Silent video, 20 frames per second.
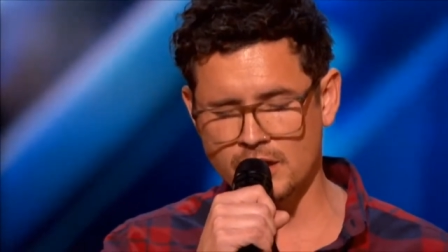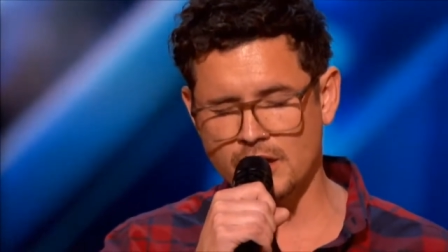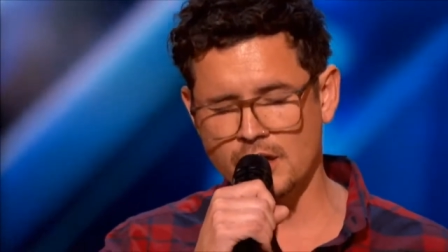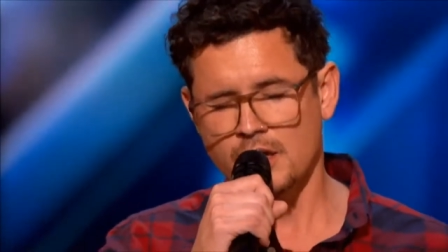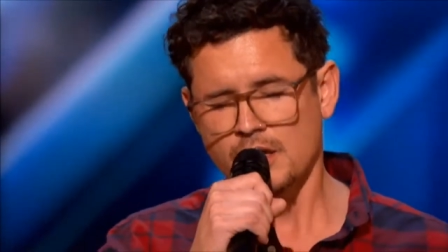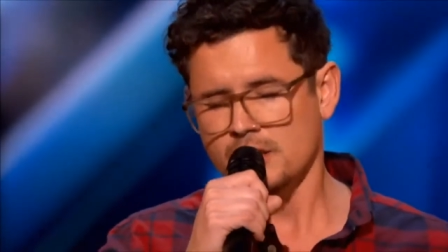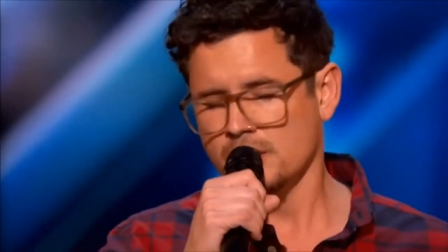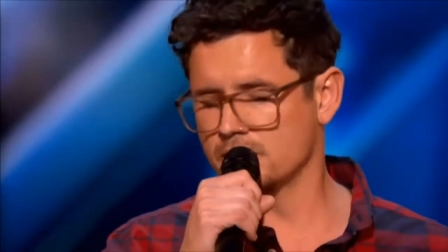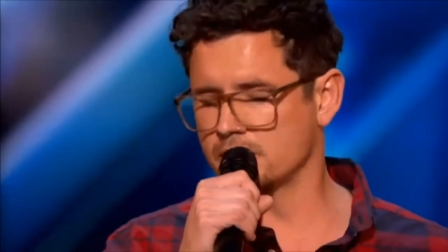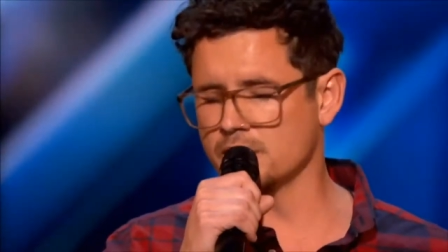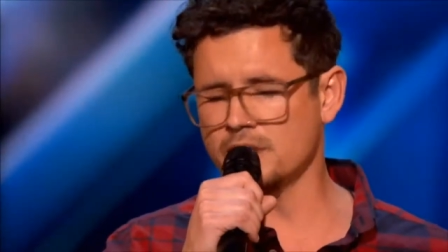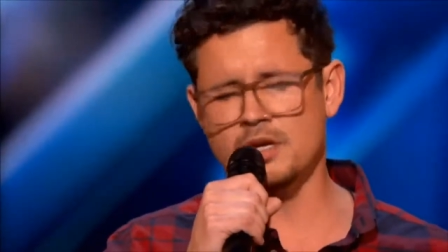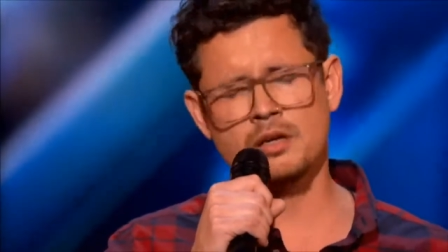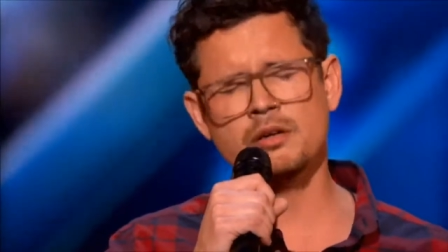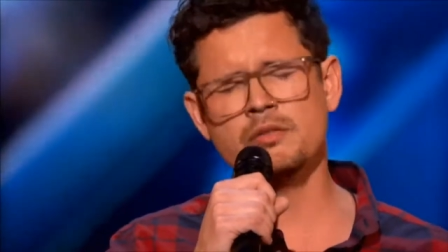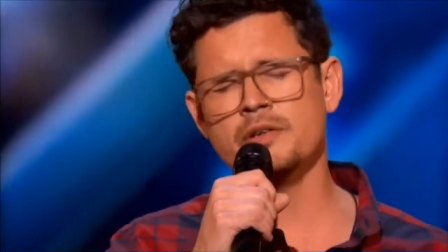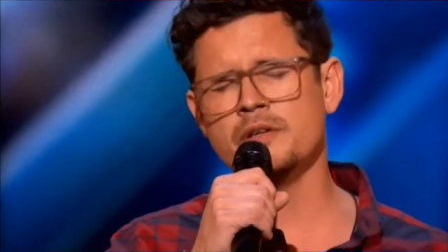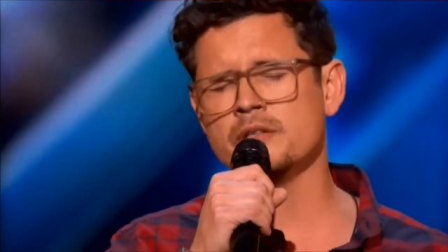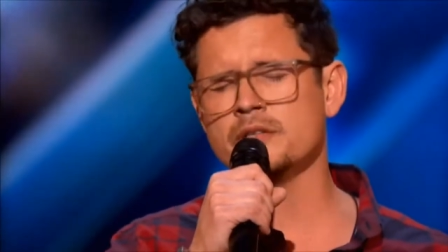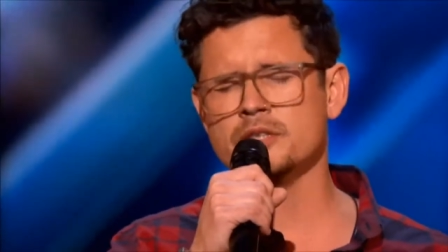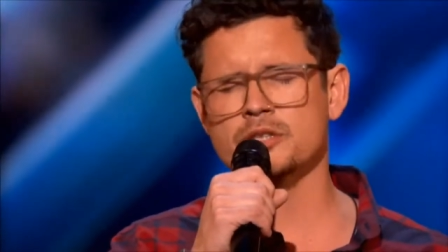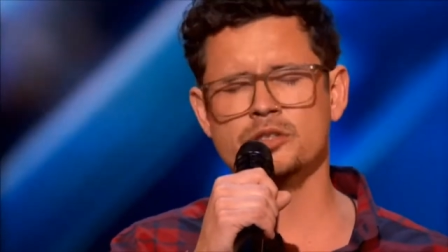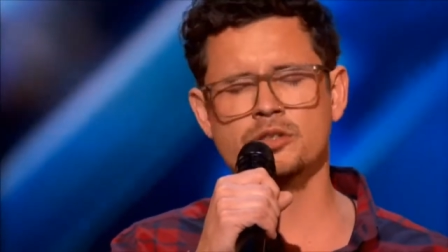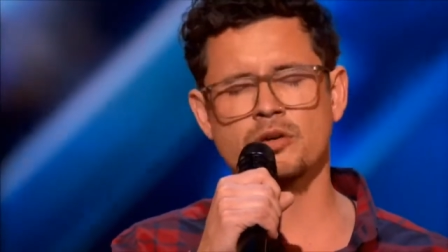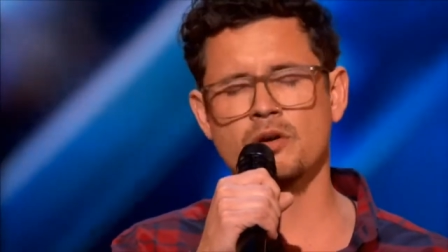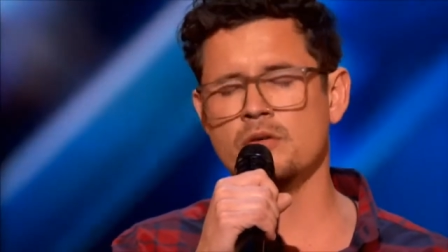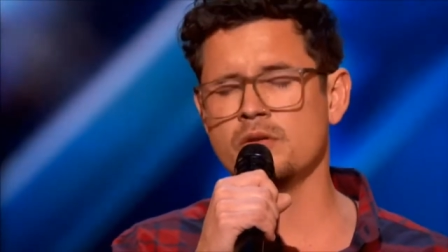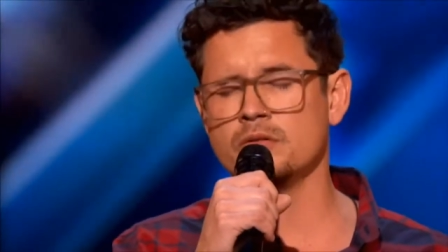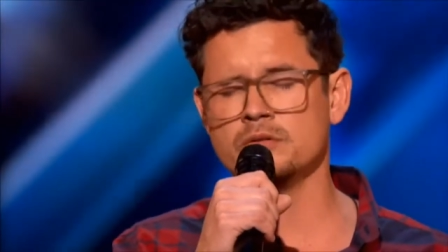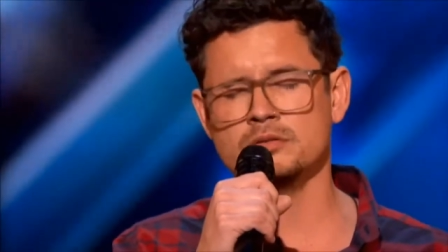that's never
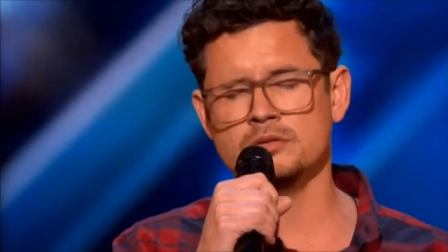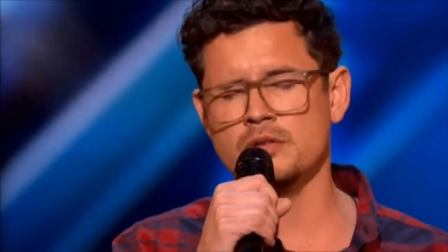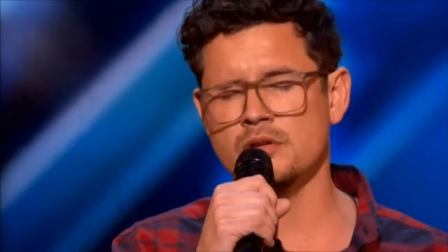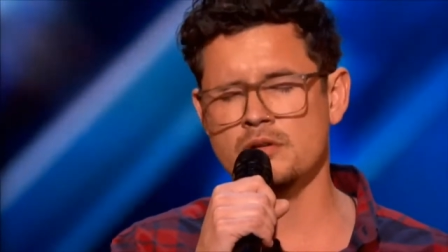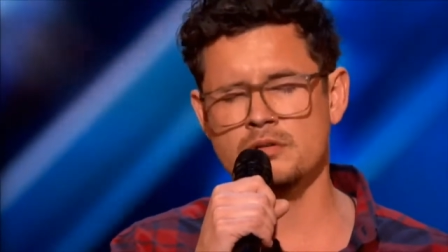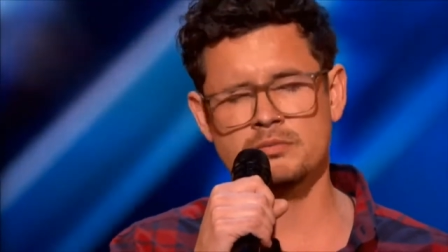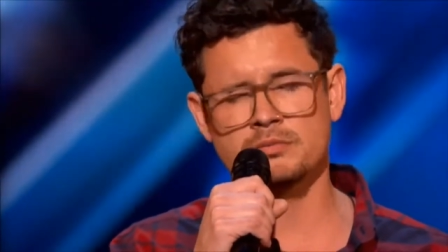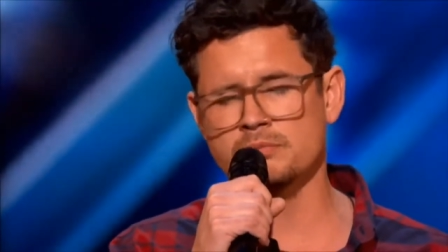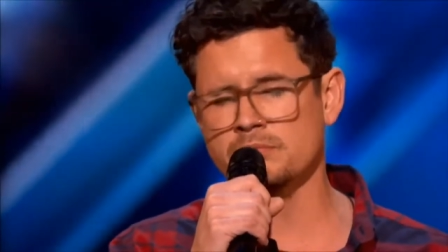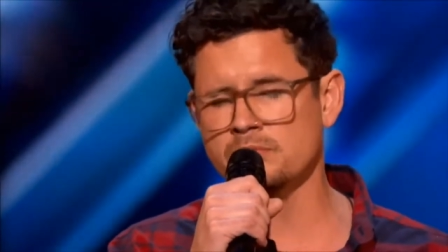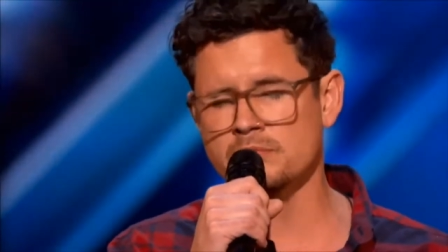shone on